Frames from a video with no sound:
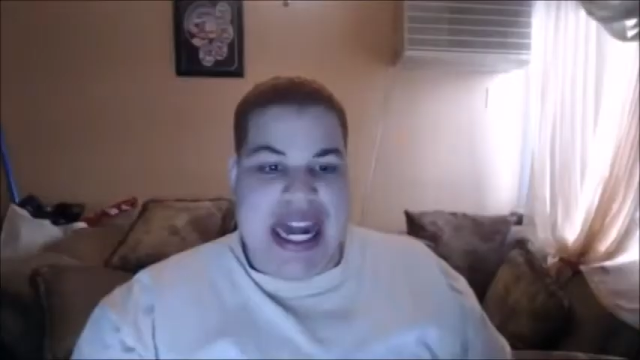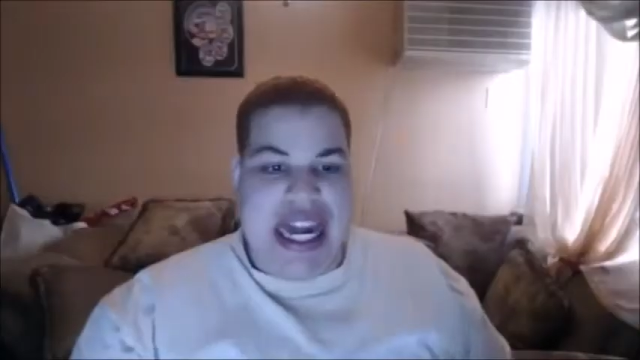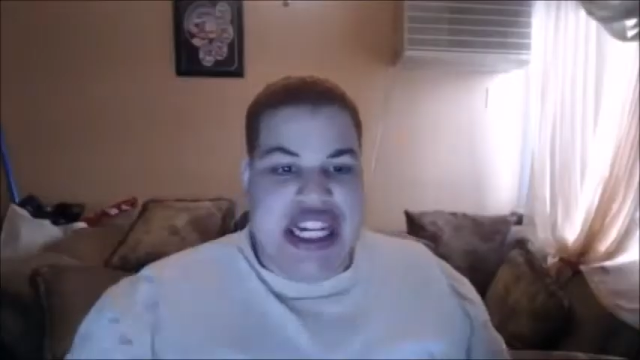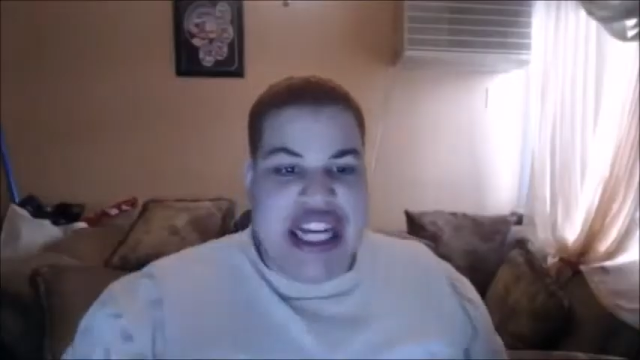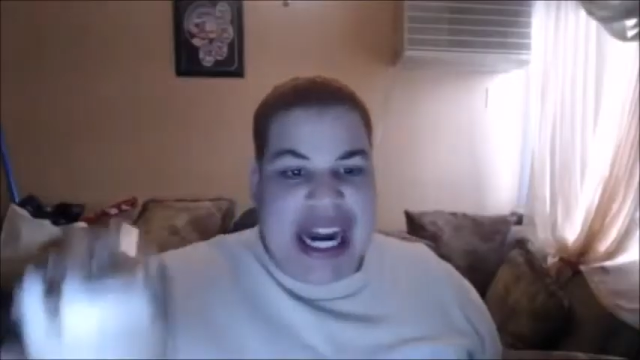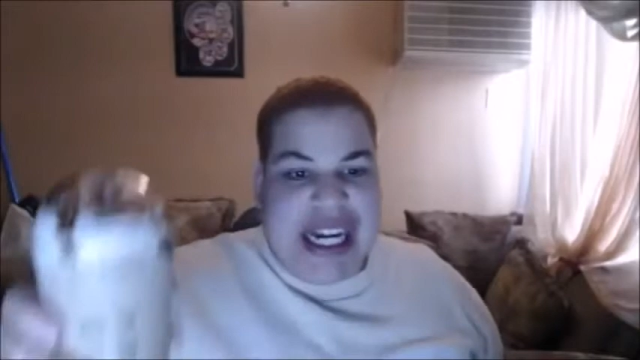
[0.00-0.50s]
And a
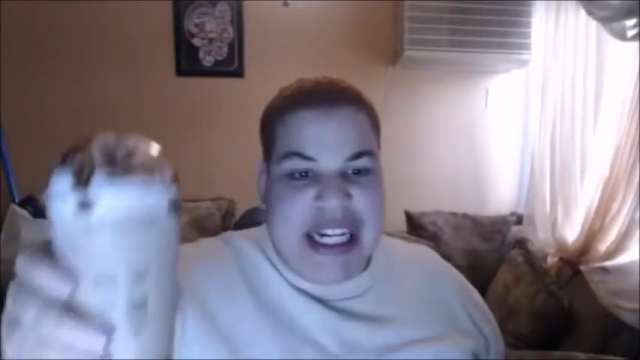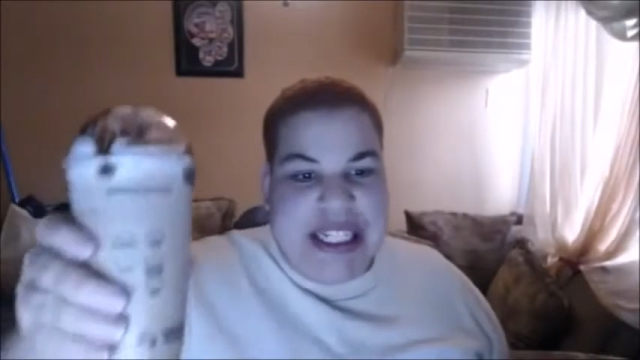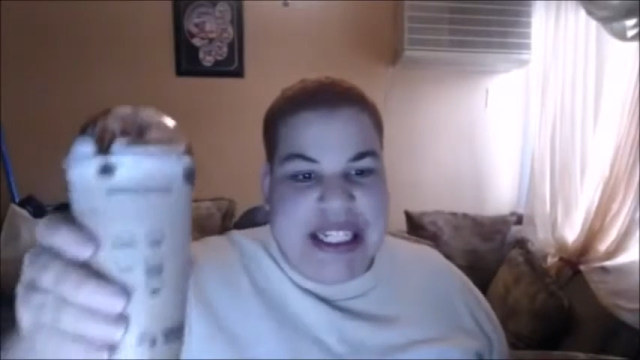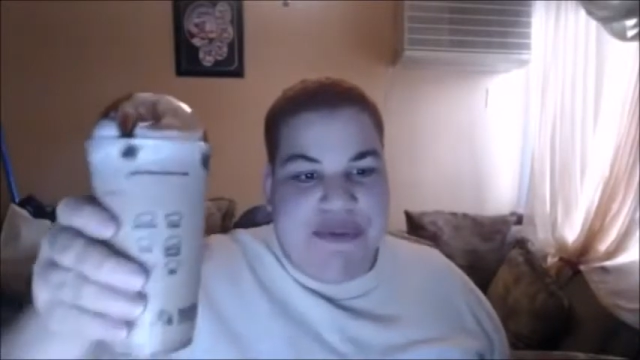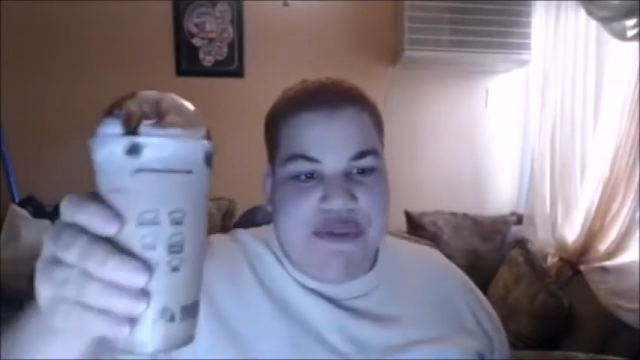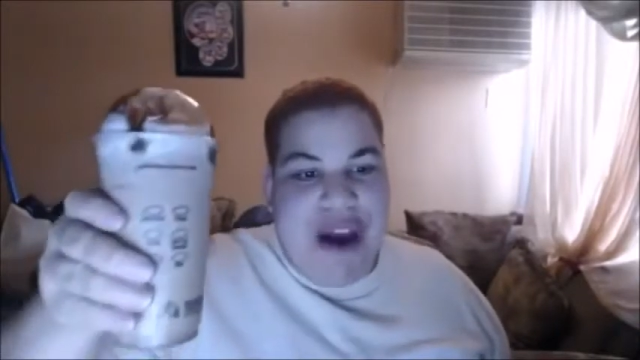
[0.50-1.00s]
chocolate
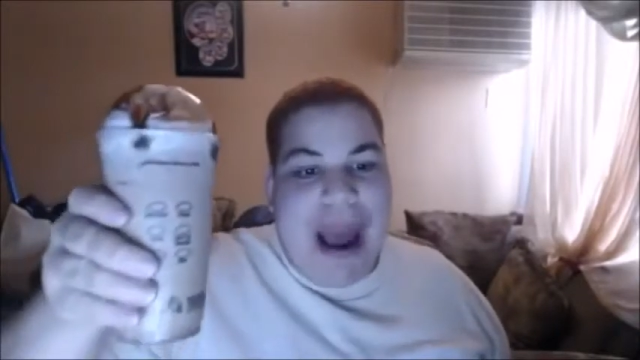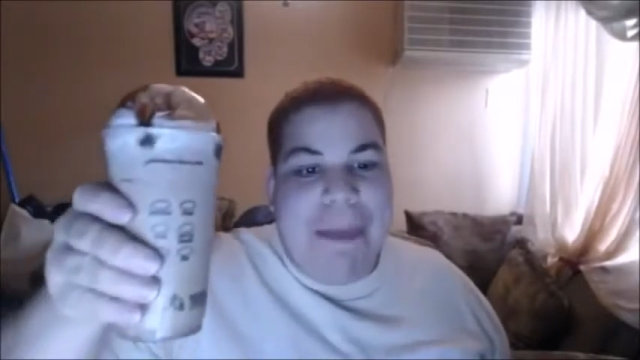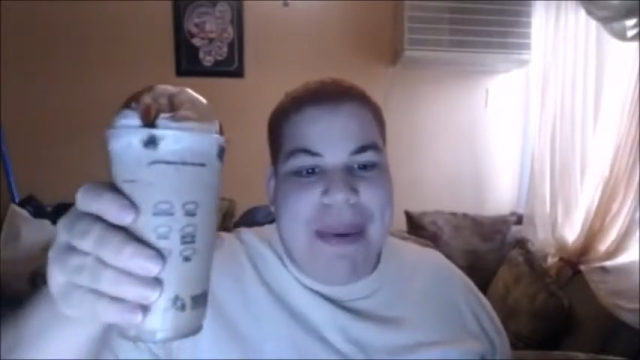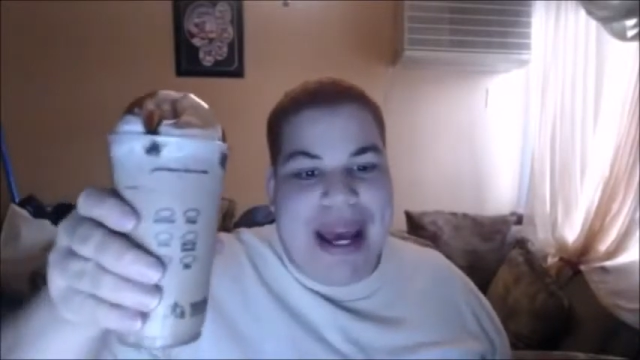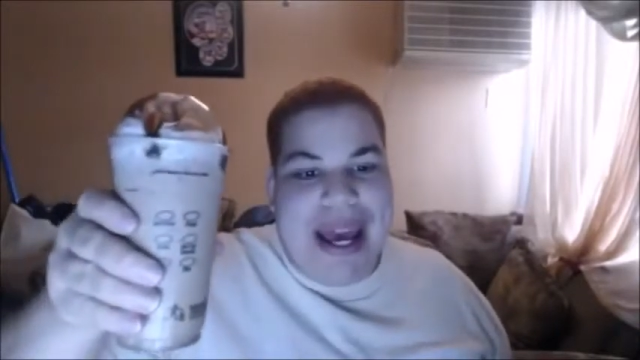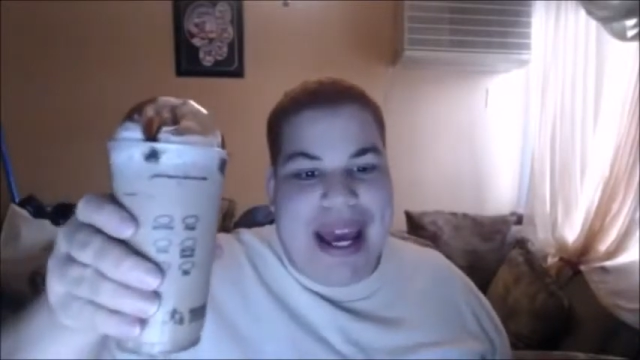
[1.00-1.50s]
chip frappe!
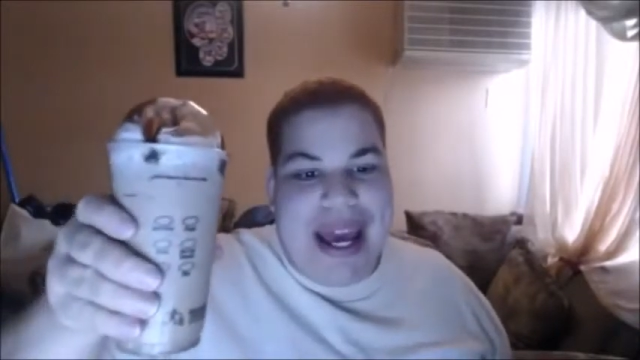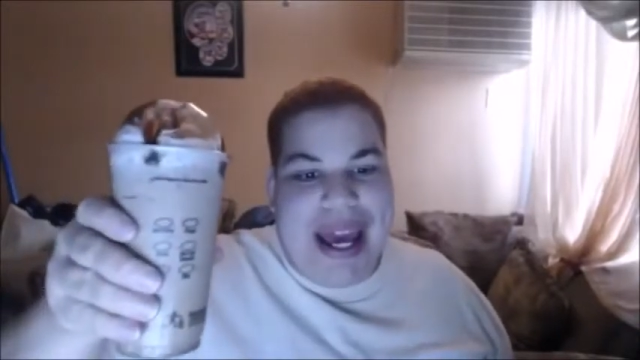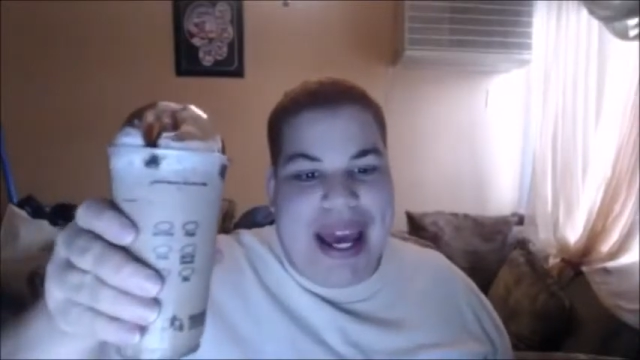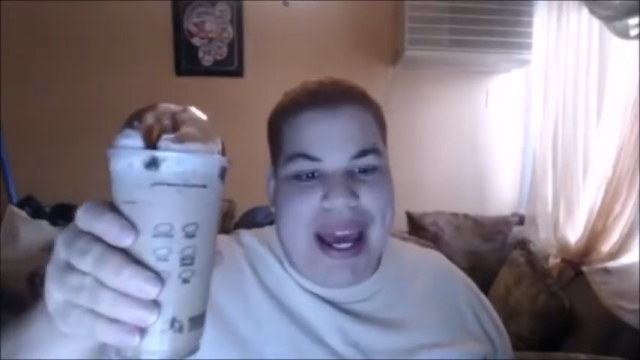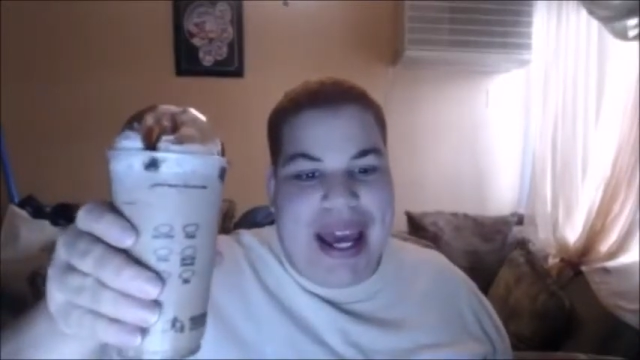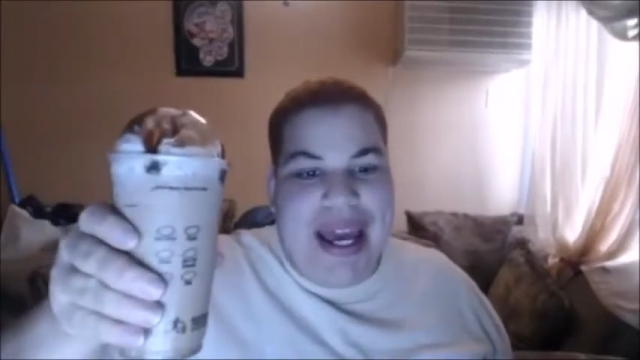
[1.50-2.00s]

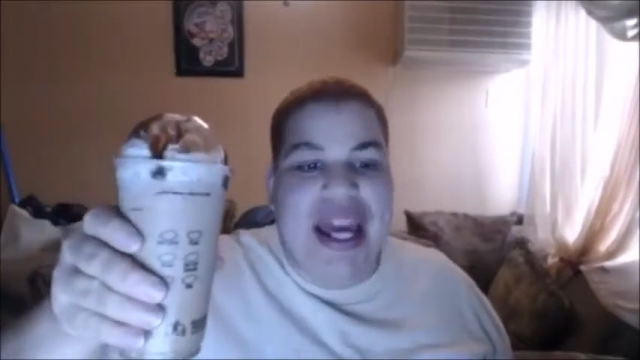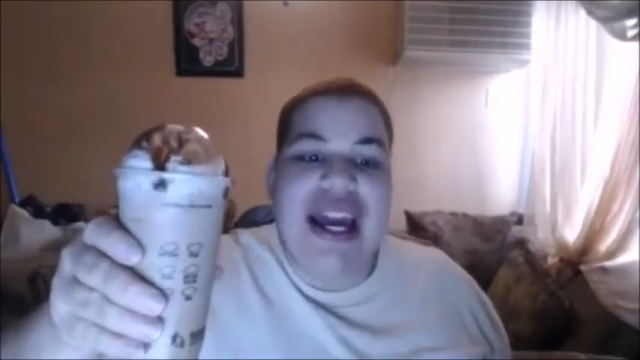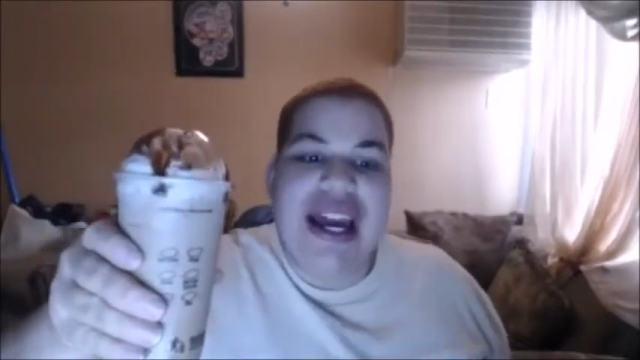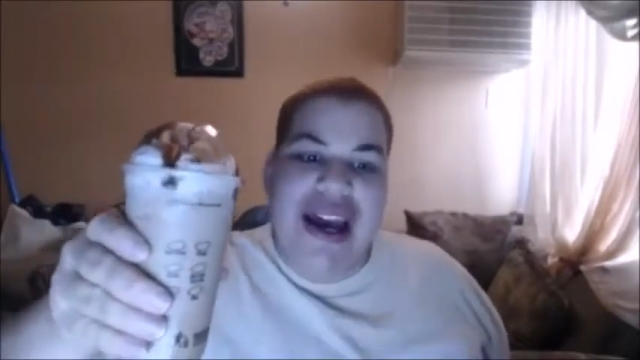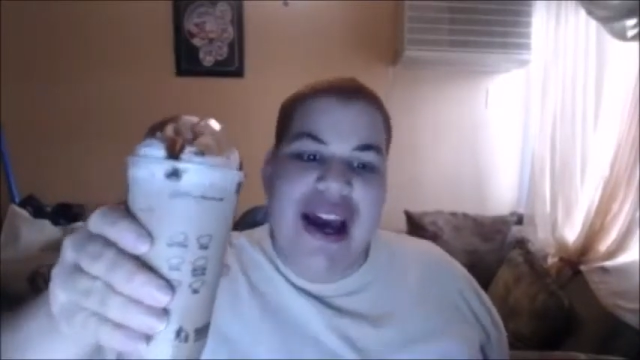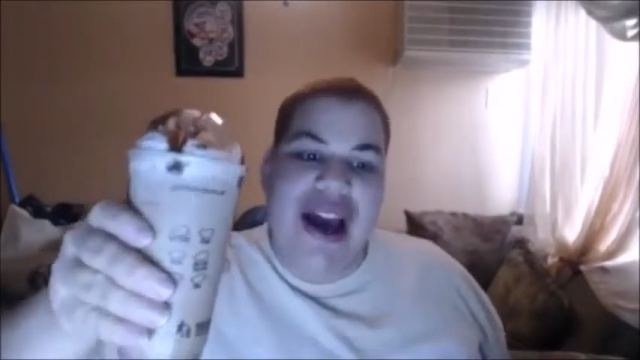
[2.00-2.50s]

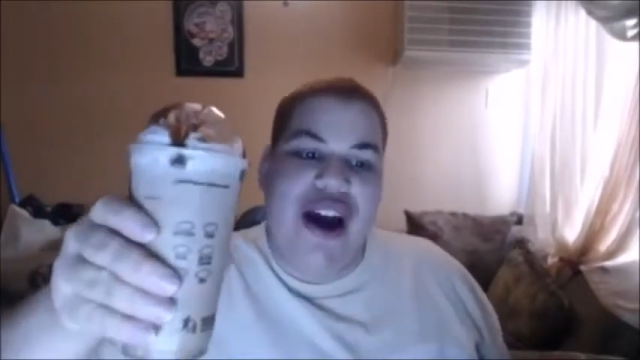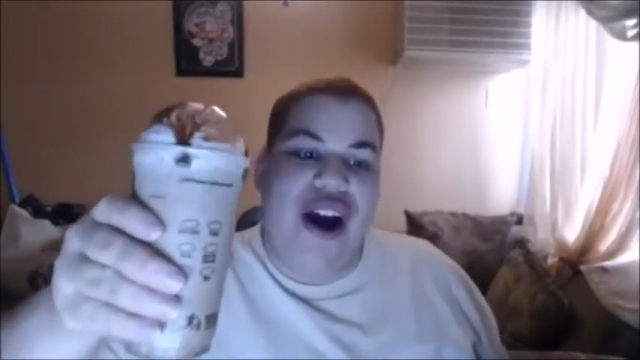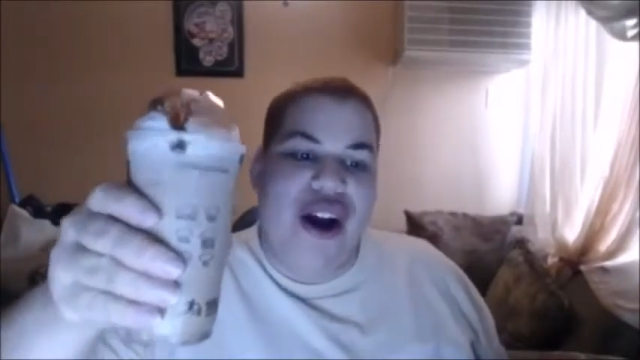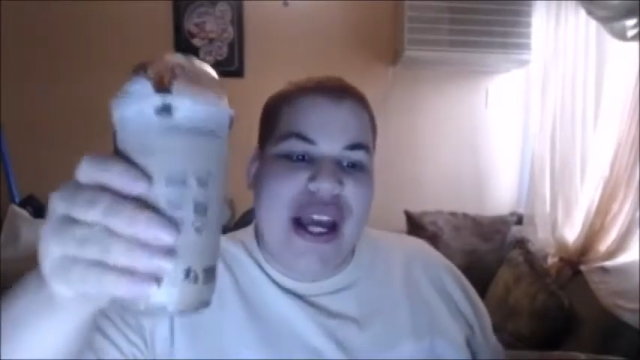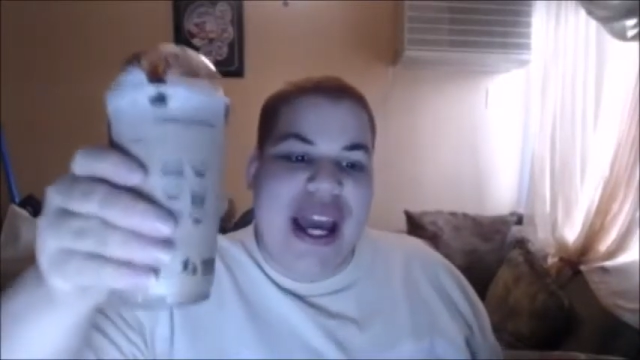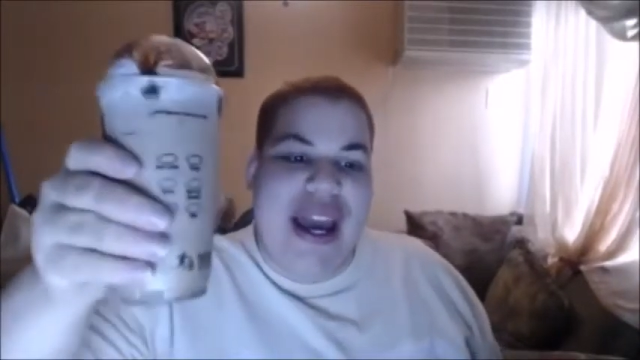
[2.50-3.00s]

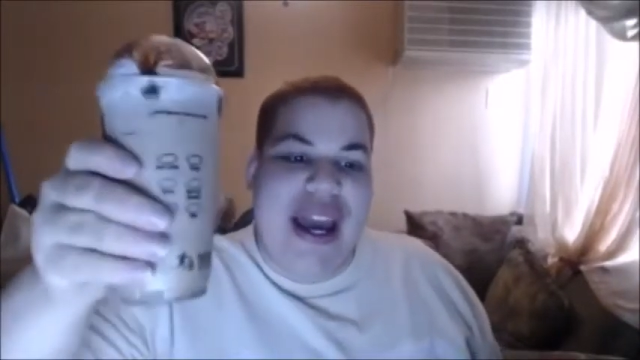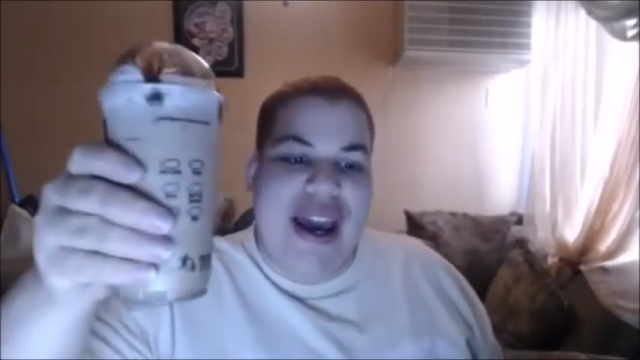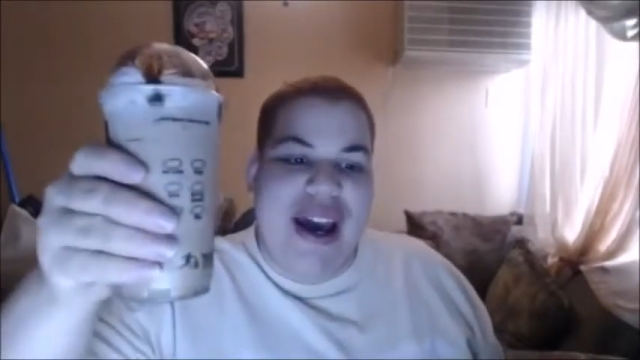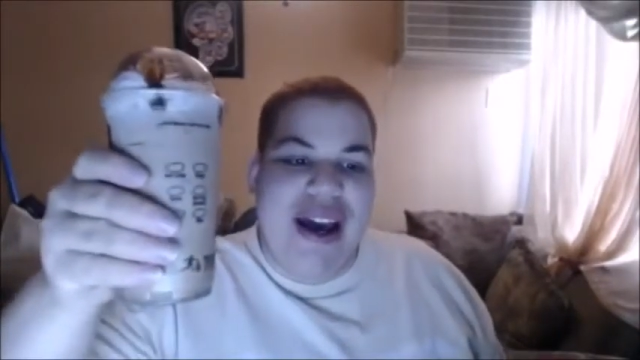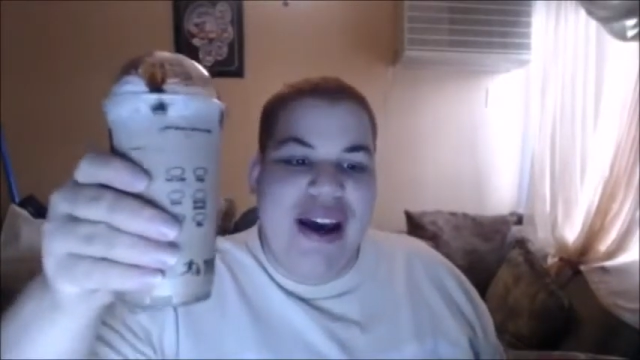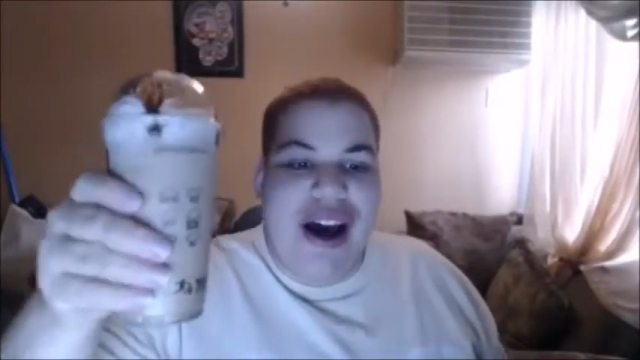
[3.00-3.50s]
Oh
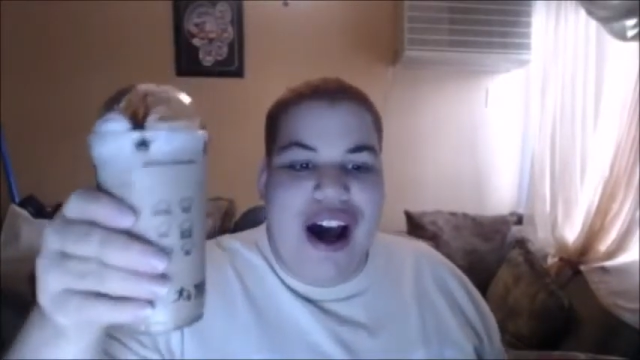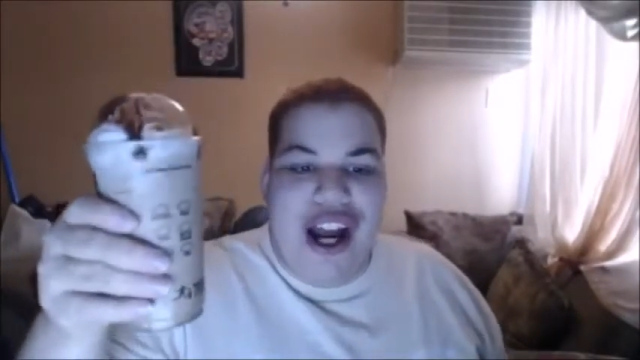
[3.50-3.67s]
yeah!